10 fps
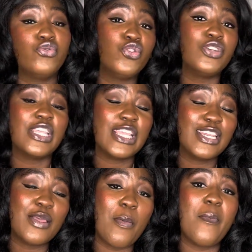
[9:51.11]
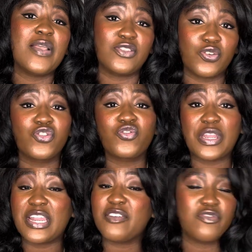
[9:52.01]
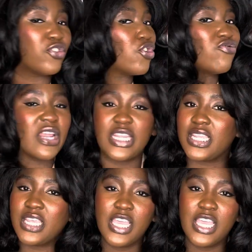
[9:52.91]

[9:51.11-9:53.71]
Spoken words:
you need mental strength. And if you're not ready,